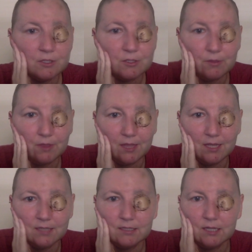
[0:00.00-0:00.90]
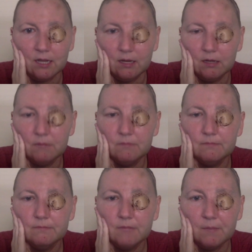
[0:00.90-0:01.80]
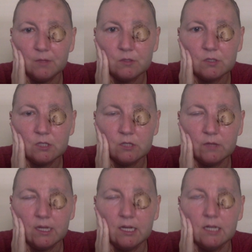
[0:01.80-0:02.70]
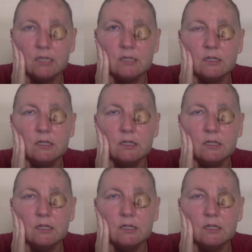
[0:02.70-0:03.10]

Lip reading: do the things that I am used to doing, and